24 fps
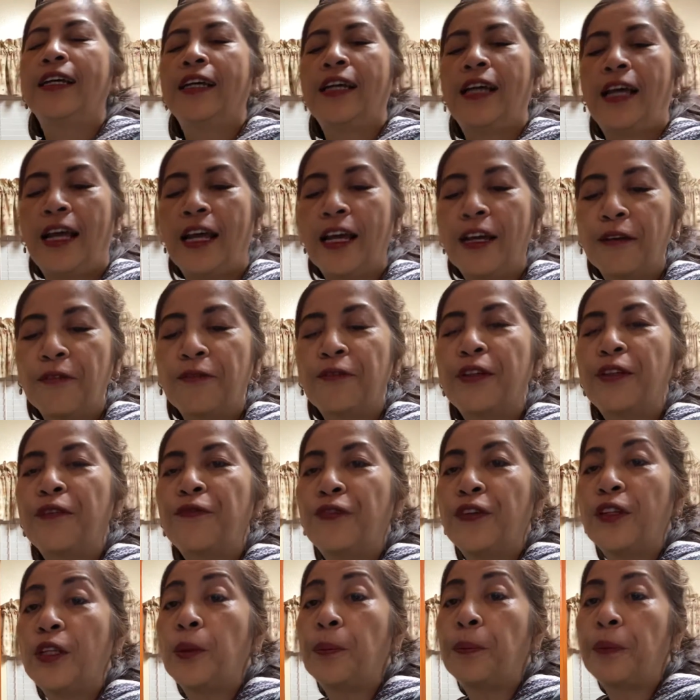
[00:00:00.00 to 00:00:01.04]
Every
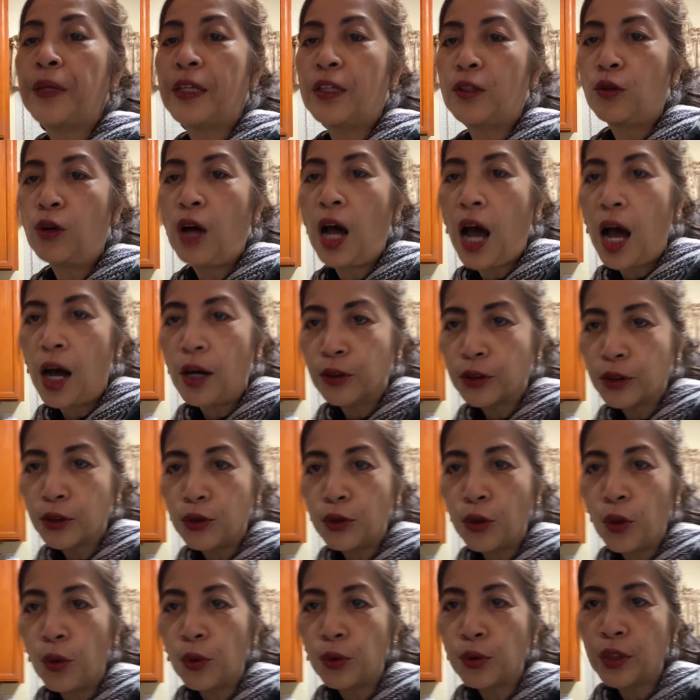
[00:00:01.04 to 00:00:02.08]
Filipino house
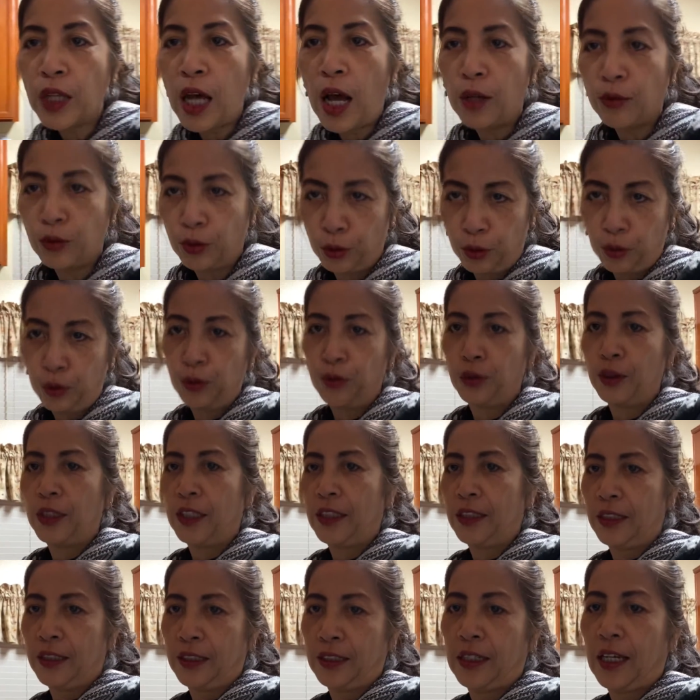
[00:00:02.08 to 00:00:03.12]
knows how to do this,
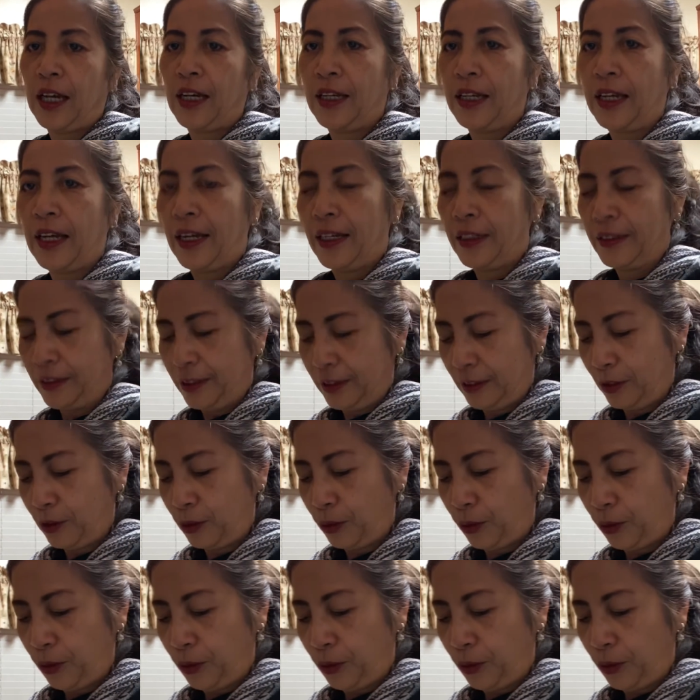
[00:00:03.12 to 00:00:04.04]
I guess. So